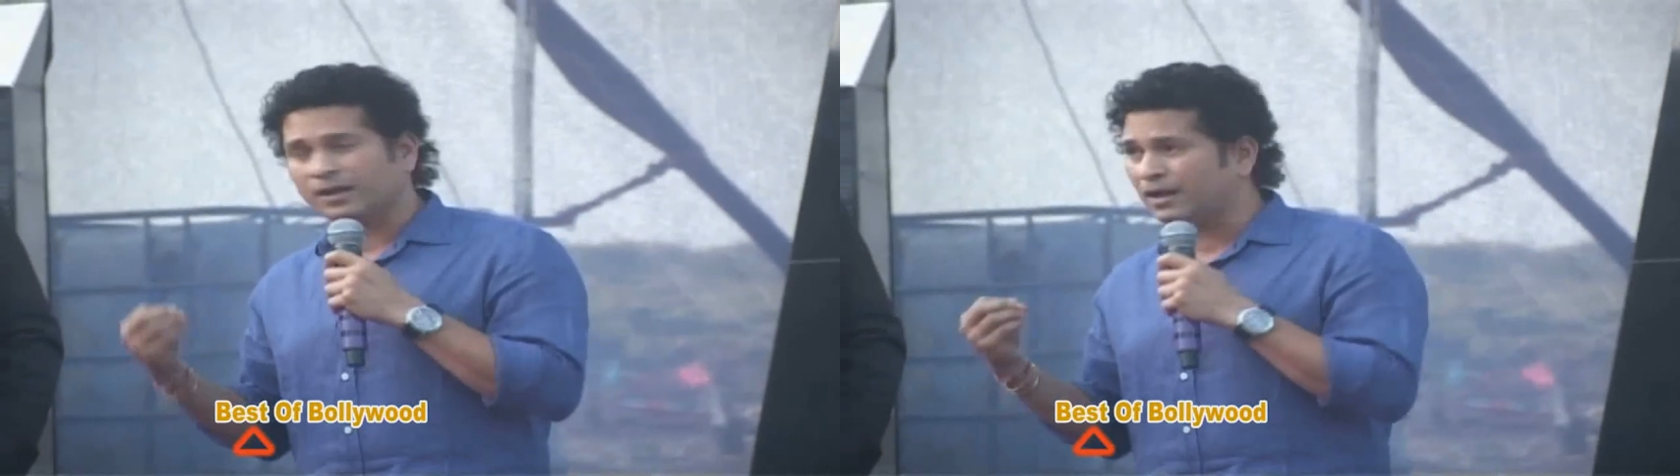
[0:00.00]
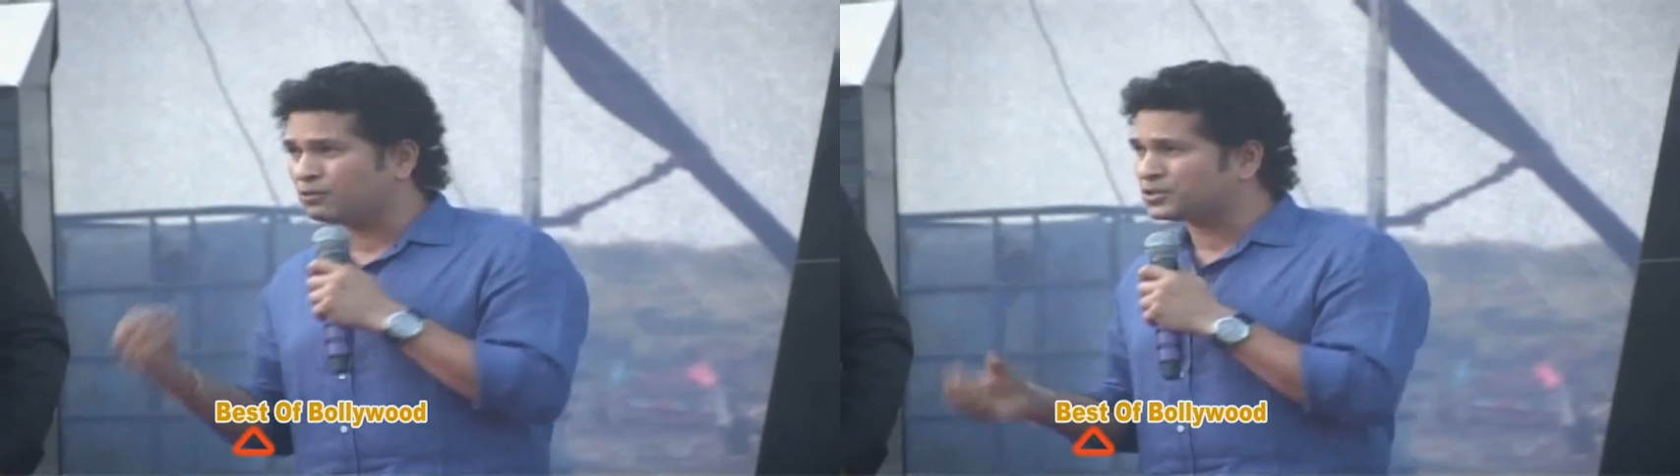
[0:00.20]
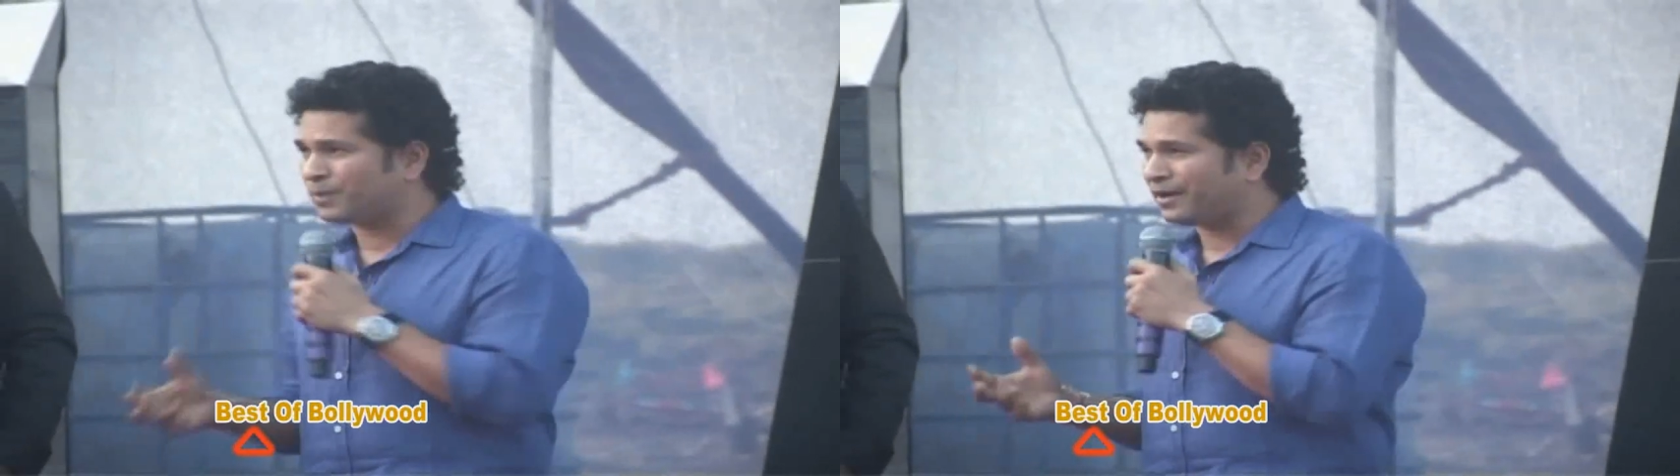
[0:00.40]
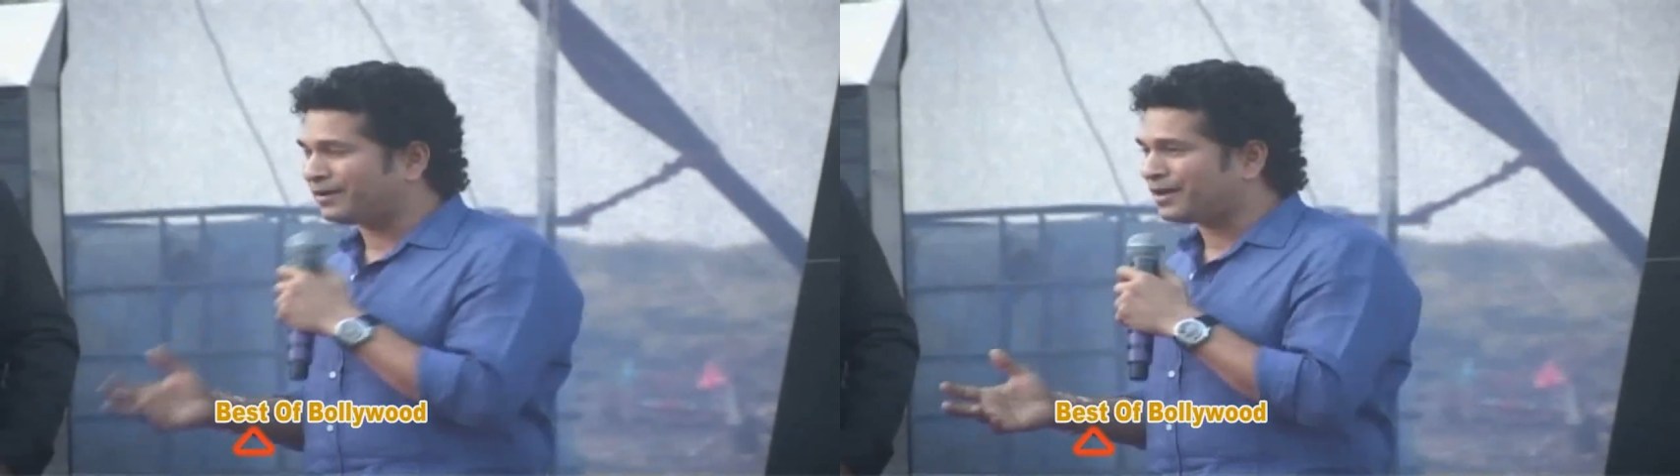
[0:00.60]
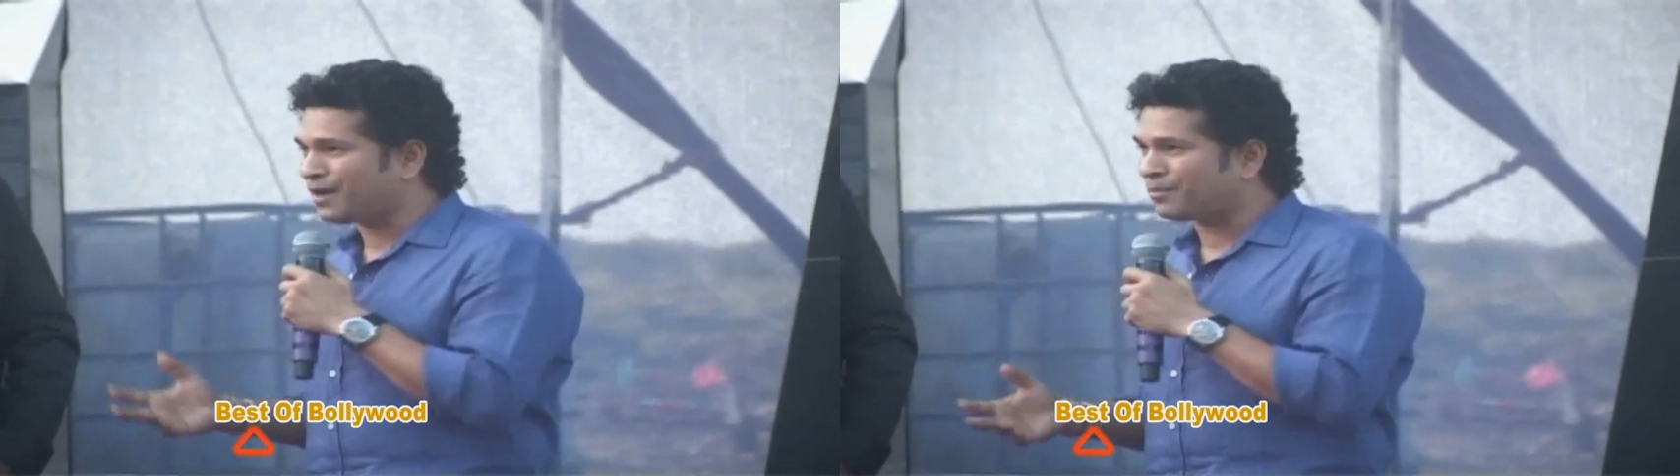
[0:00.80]
announced my
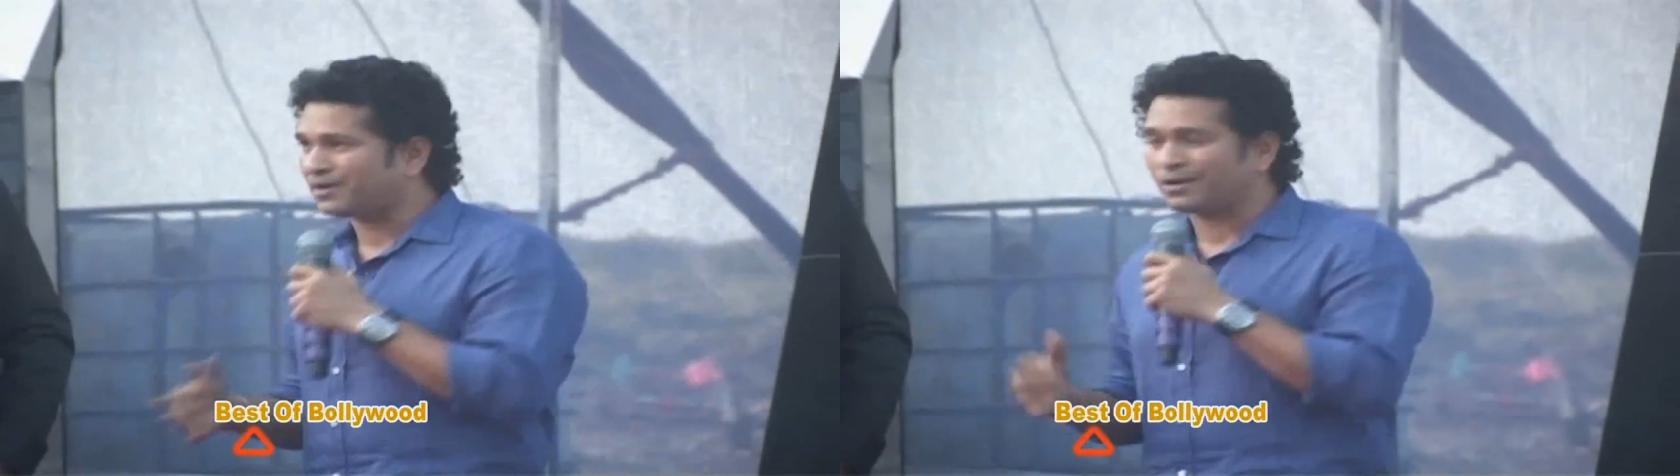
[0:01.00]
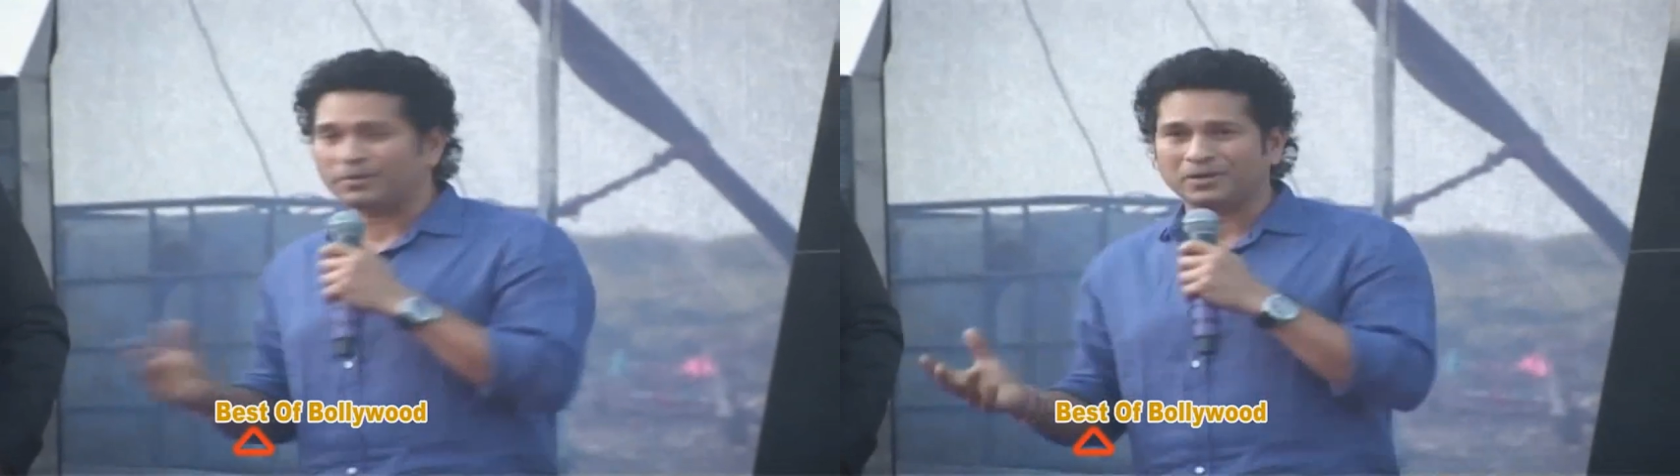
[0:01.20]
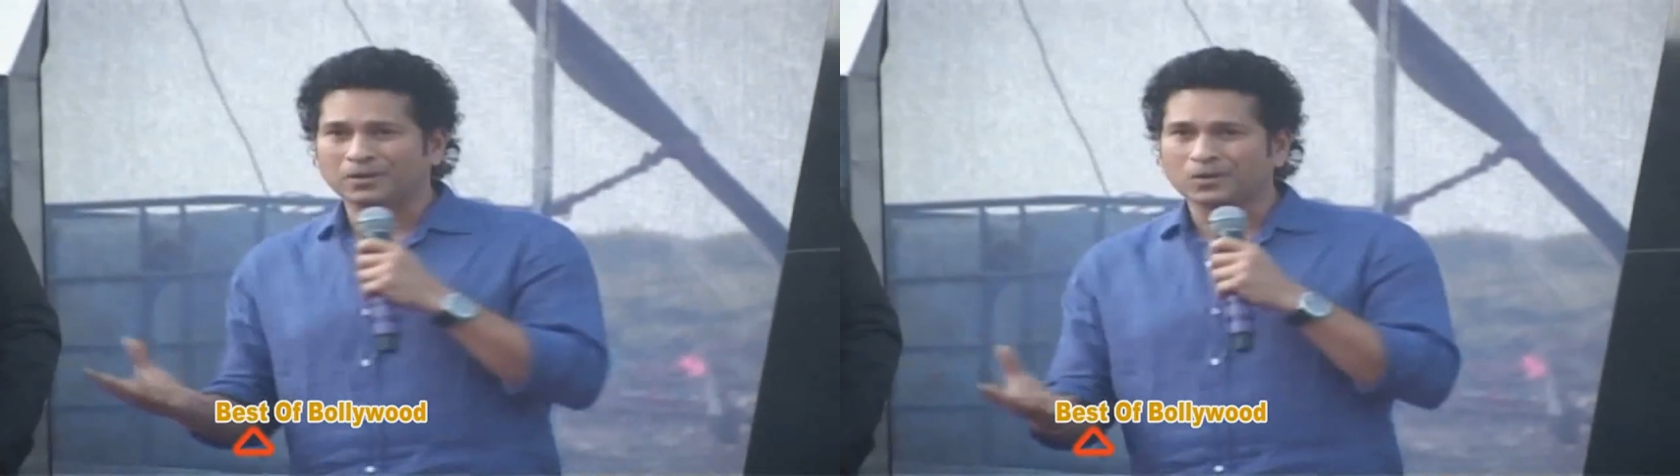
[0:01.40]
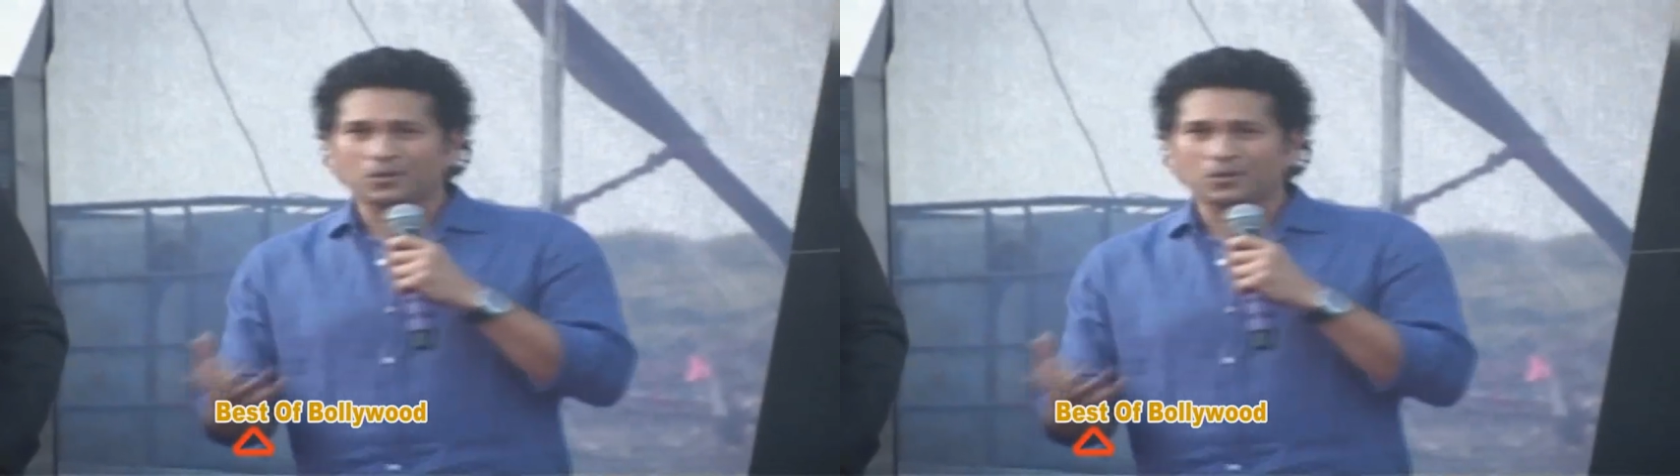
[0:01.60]
retirement, I mean,